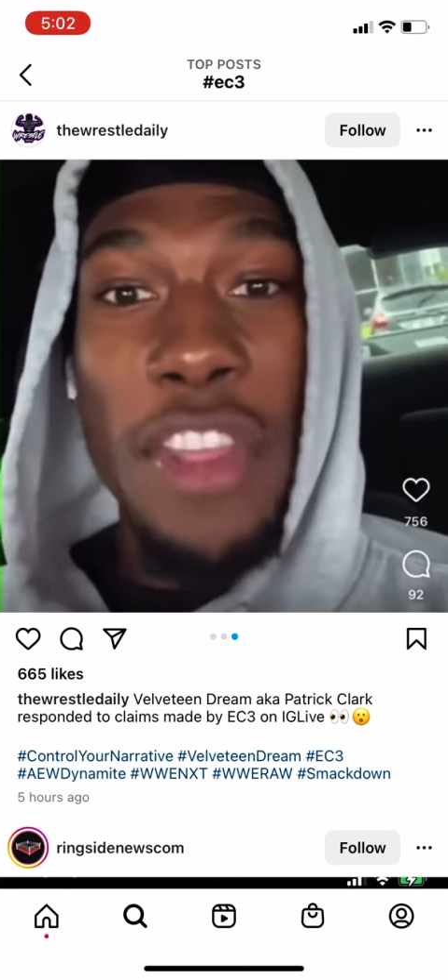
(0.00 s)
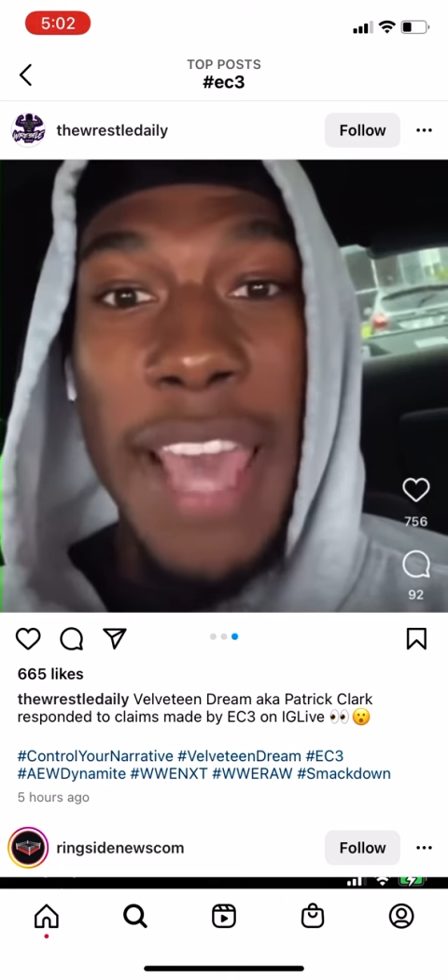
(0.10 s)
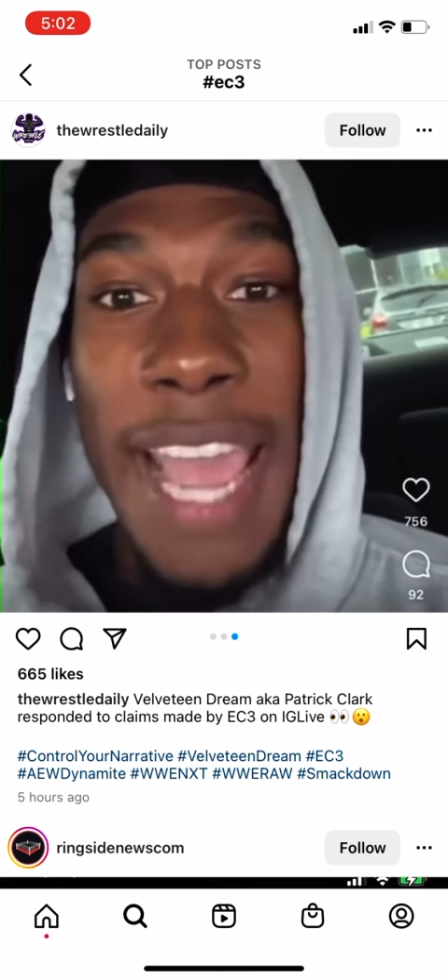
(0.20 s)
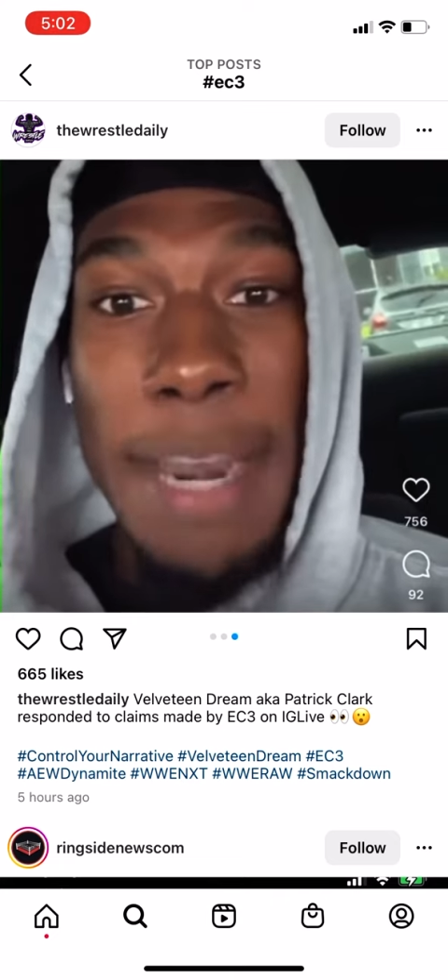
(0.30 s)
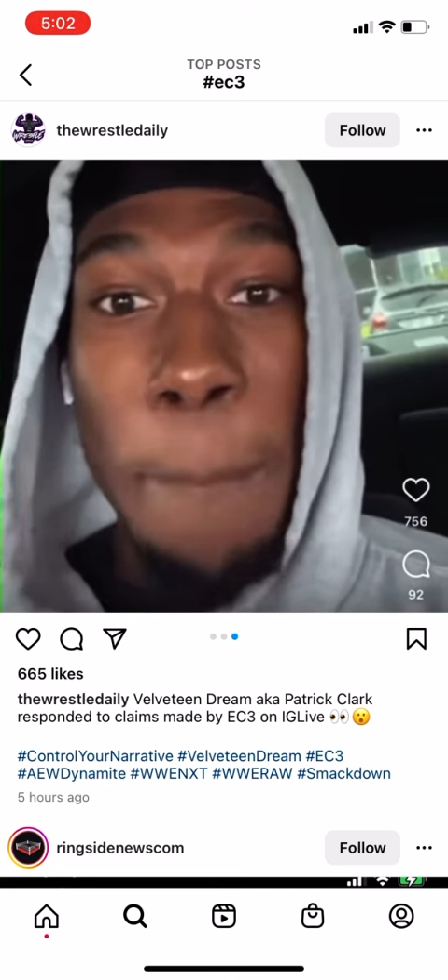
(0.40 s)

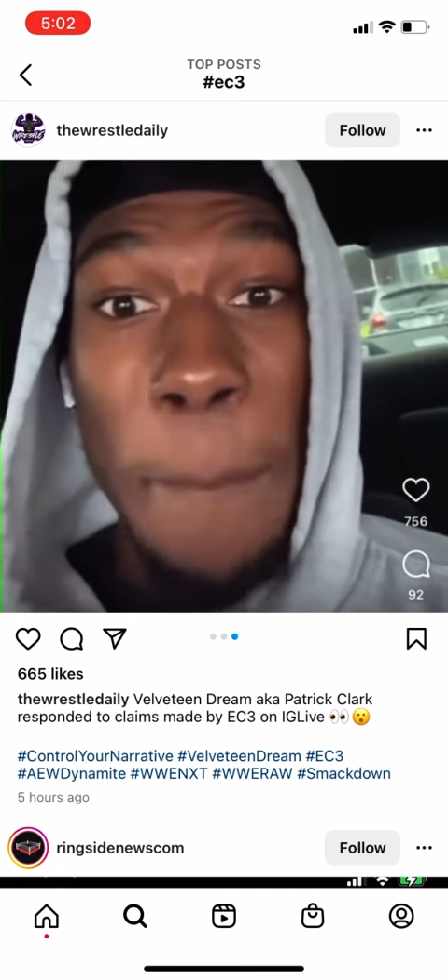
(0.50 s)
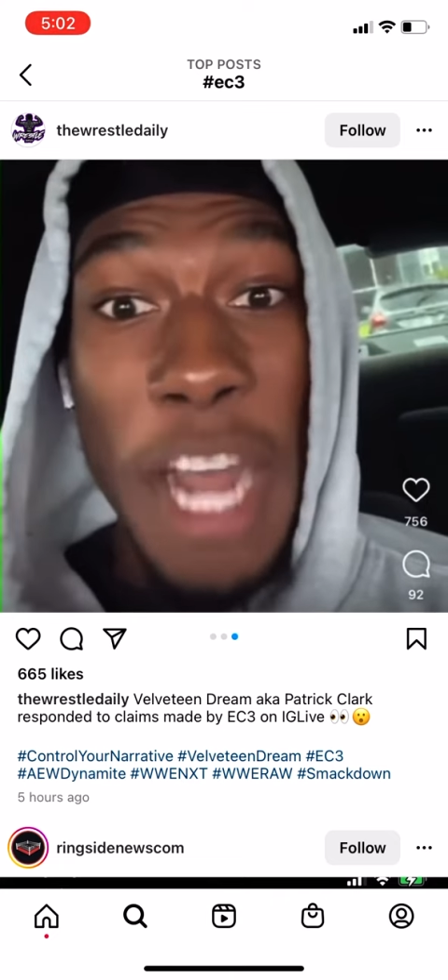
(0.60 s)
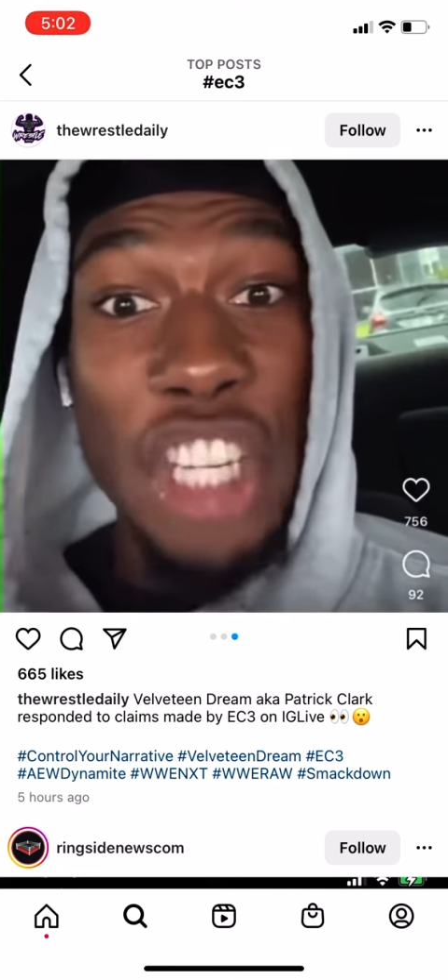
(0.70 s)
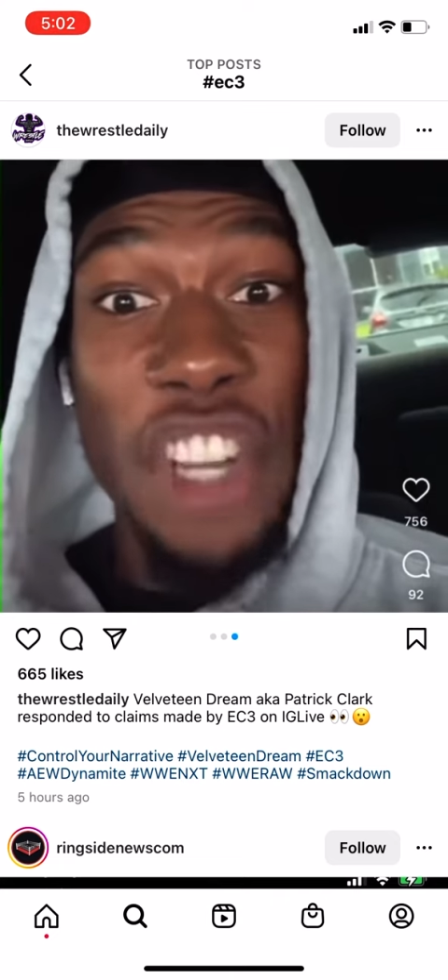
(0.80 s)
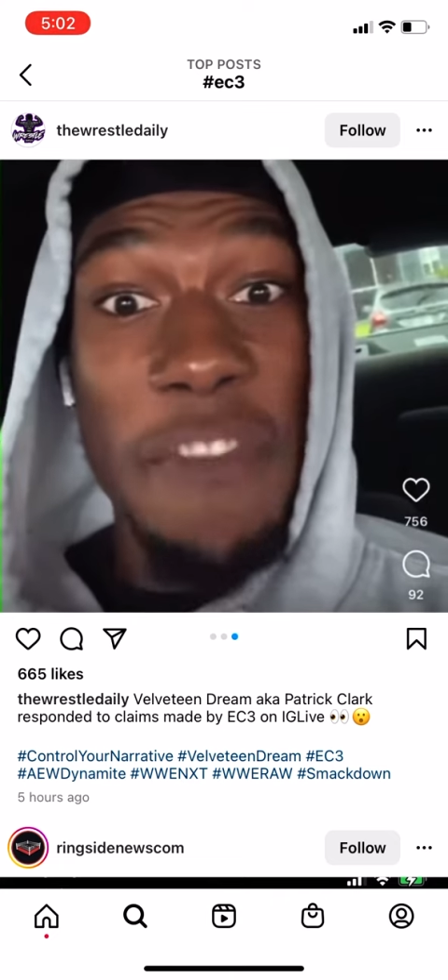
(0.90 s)
that
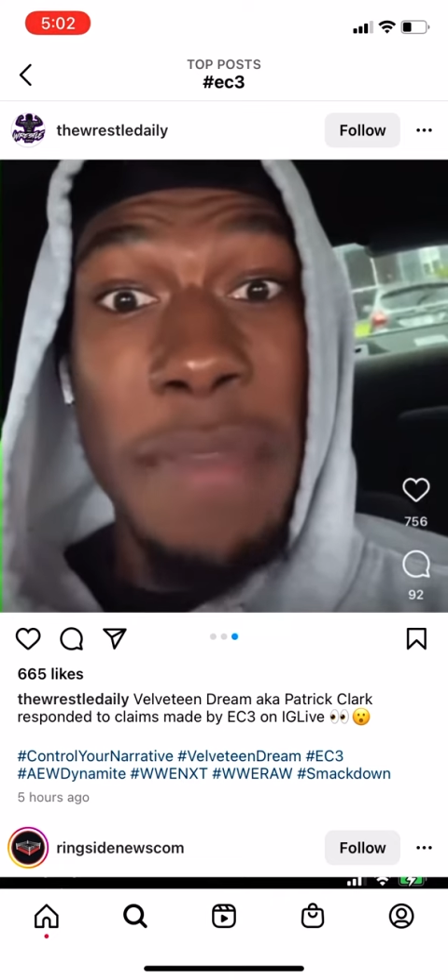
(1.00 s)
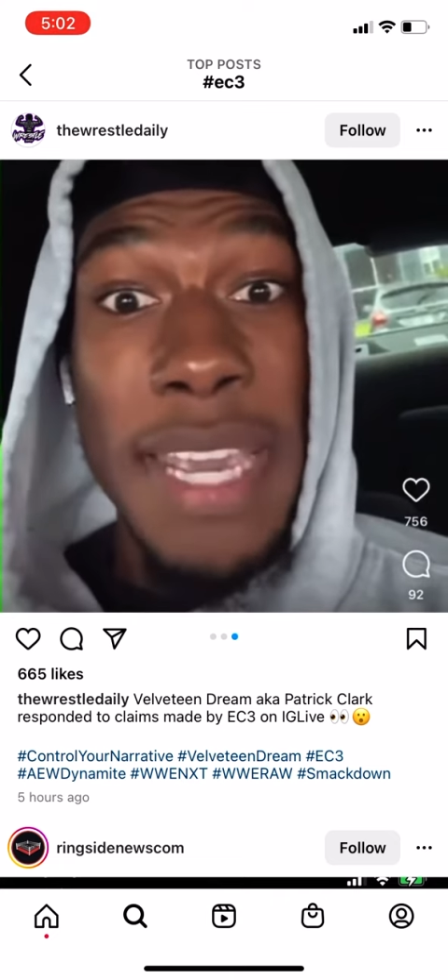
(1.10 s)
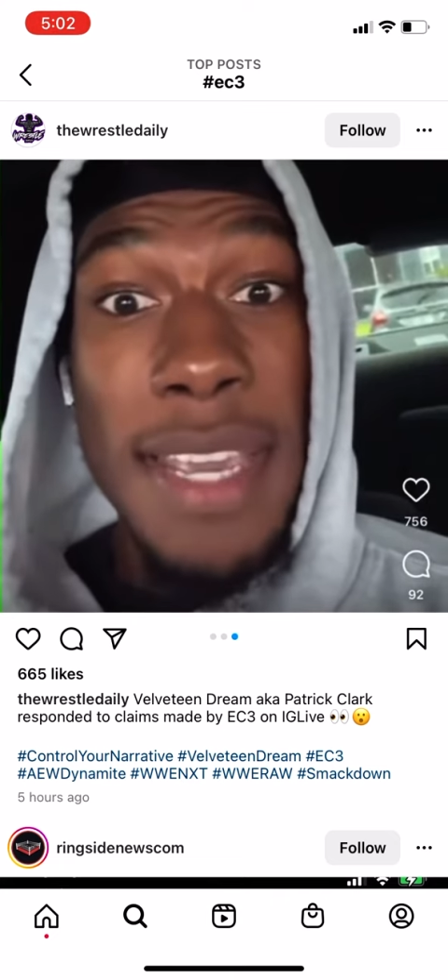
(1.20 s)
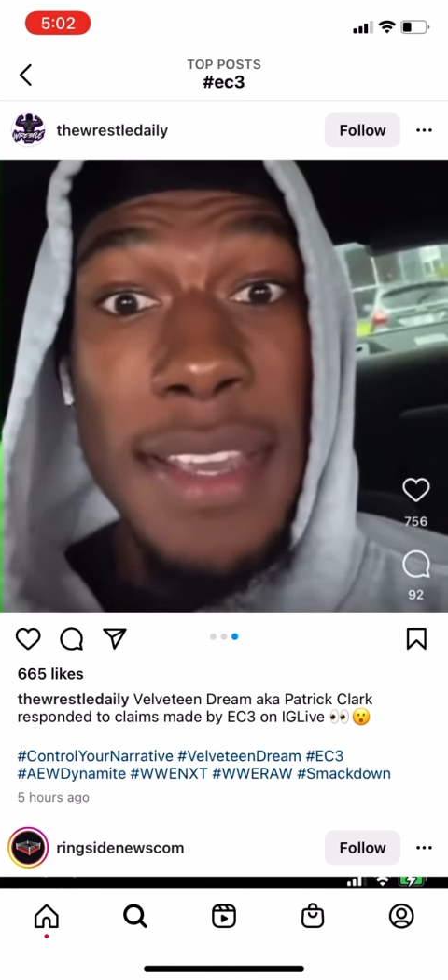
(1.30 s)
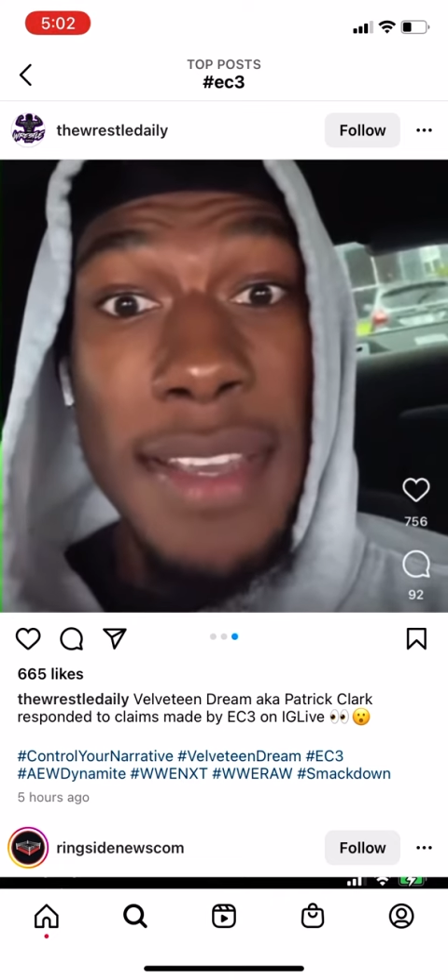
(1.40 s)
much of
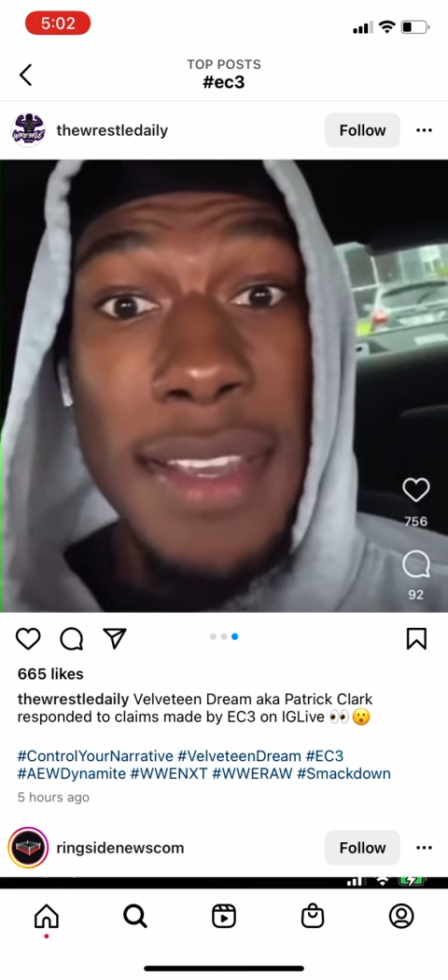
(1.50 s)
me,